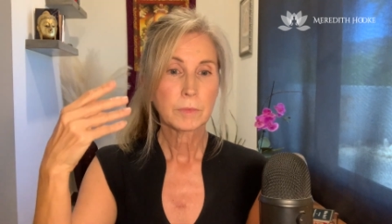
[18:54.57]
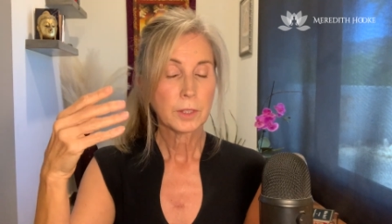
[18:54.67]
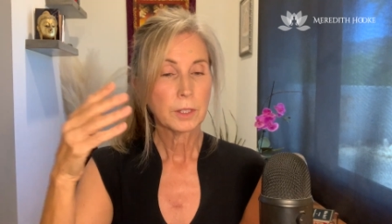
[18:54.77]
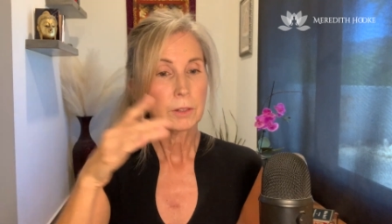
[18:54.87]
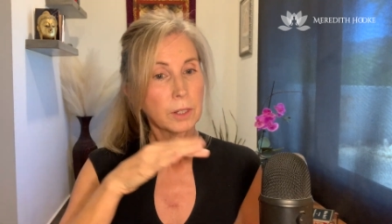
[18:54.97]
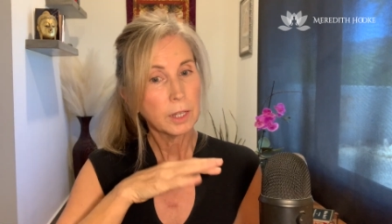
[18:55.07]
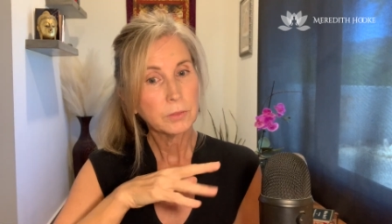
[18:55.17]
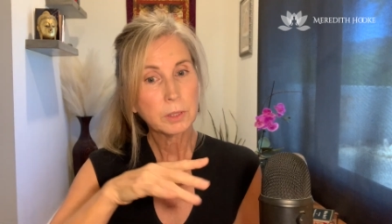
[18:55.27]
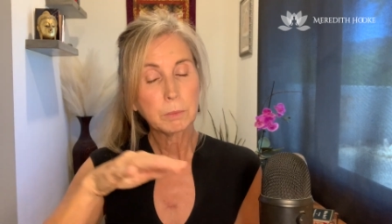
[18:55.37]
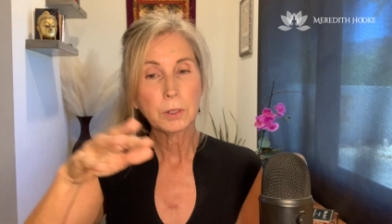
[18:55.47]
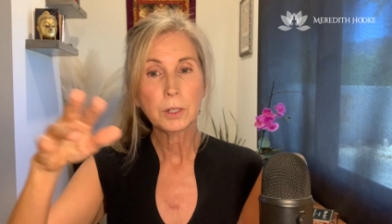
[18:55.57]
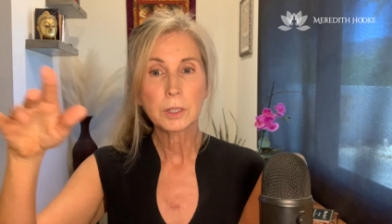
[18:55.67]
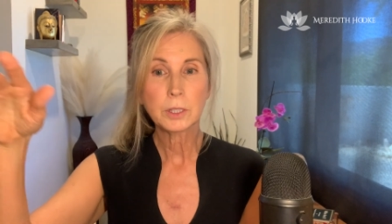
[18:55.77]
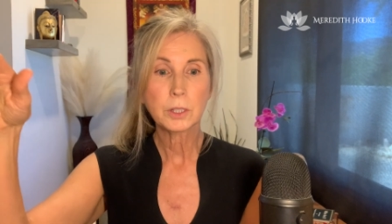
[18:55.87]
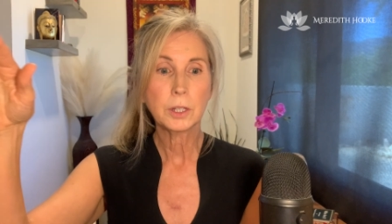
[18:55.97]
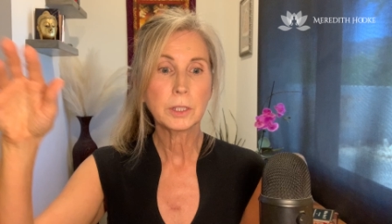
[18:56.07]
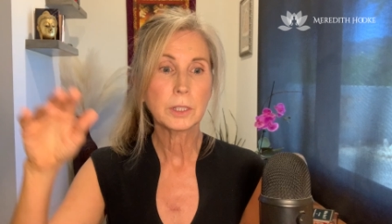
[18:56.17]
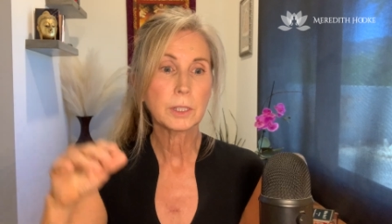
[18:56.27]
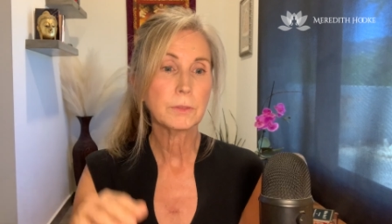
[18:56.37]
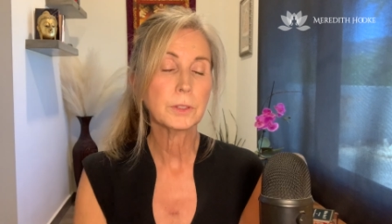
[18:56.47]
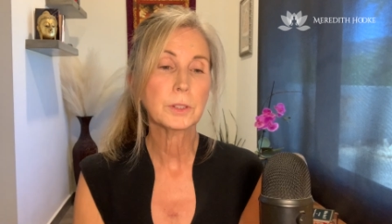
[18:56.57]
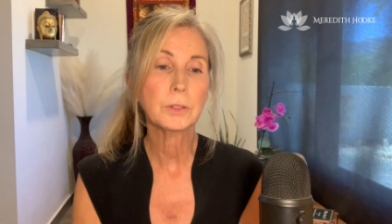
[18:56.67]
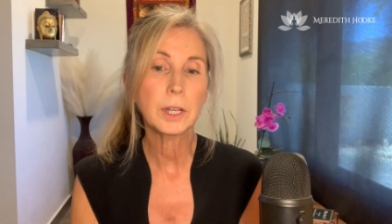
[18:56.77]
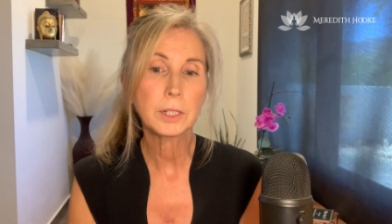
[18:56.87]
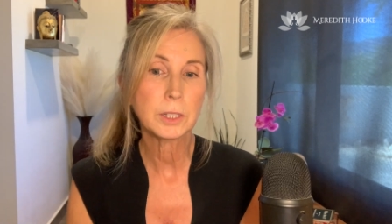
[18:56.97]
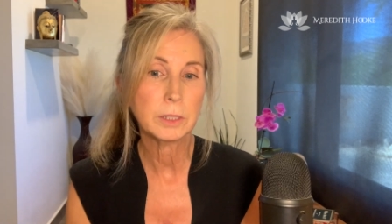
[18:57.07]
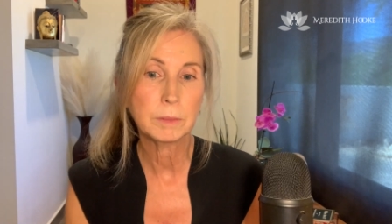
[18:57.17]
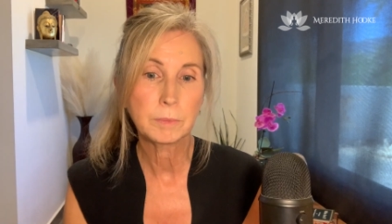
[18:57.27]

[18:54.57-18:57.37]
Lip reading: kind of spurring this on in a different direction.